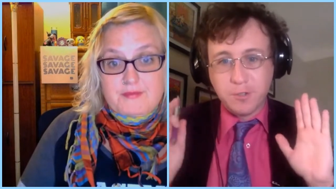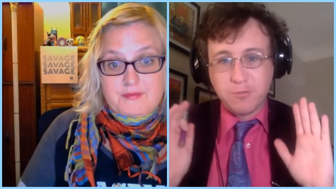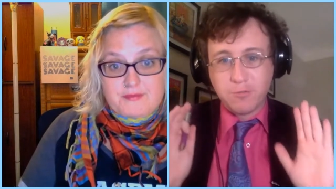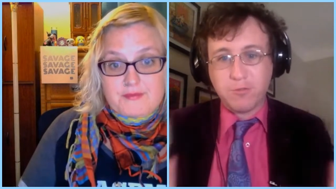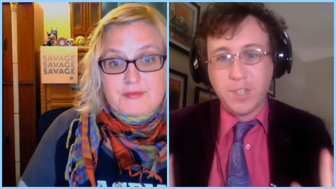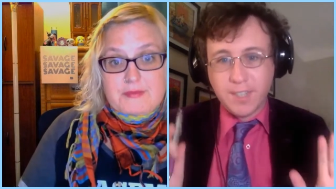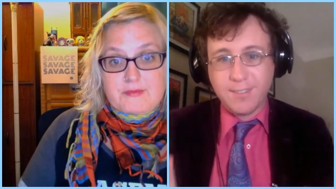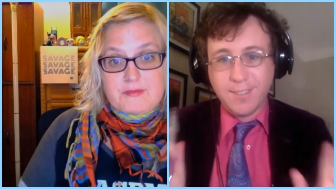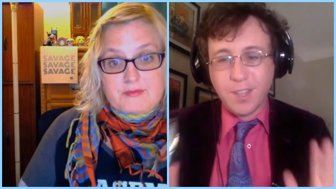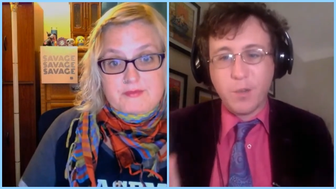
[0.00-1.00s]
Speaker 1: really,
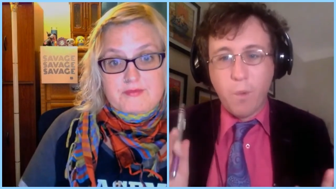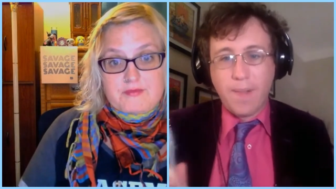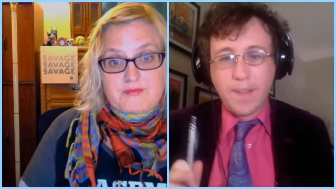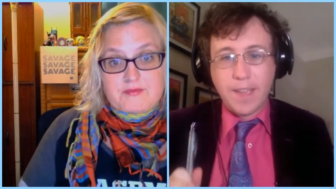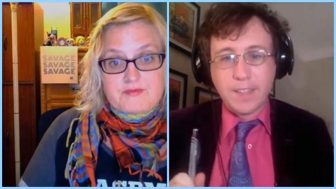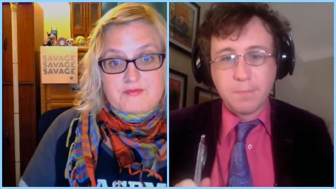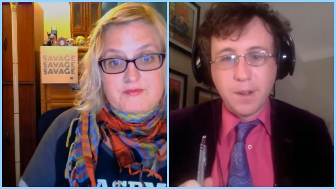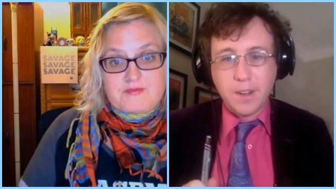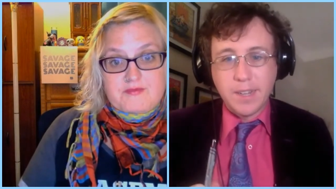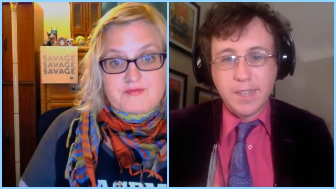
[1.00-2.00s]
really well against
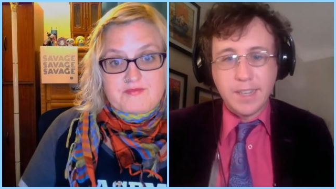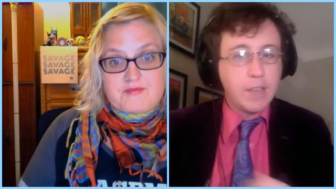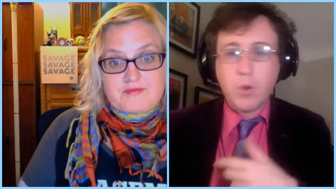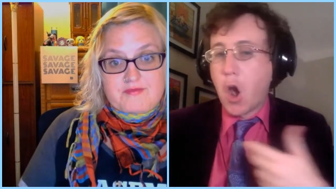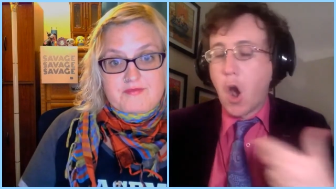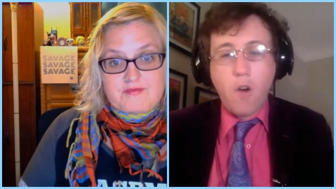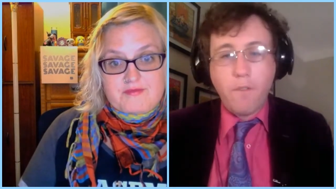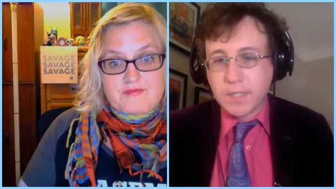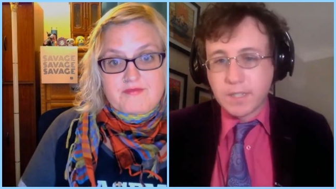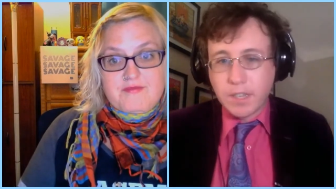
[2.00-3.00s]
Bernie, he would
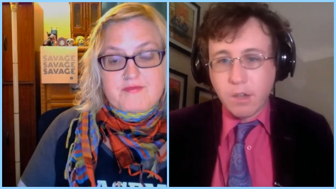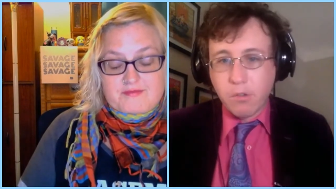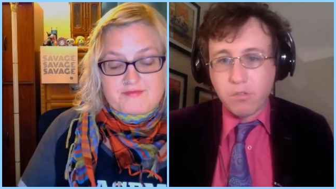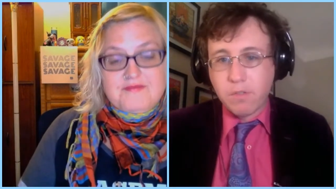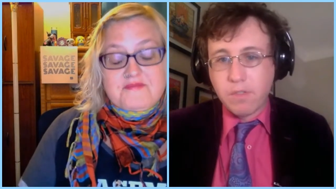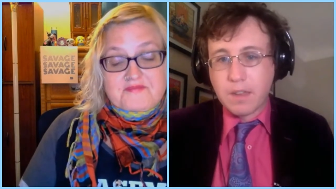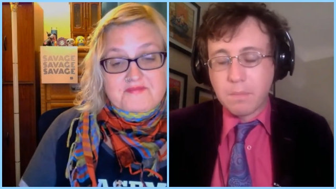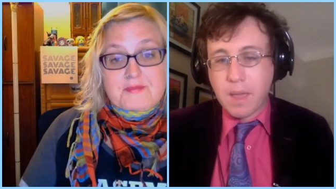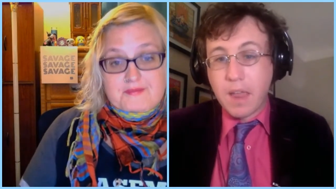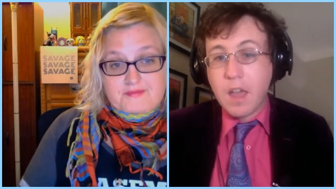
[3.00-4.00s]
obviously go through with that
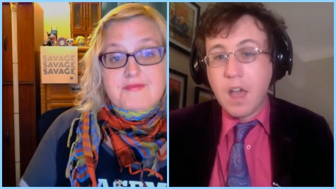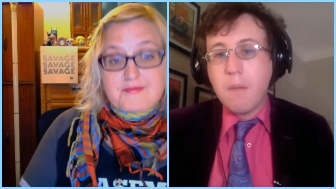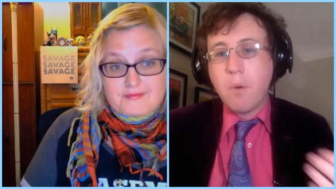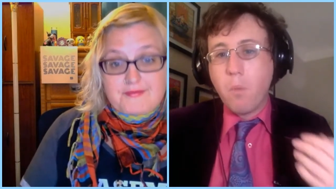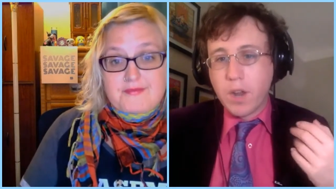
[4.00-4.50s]
debate. But what he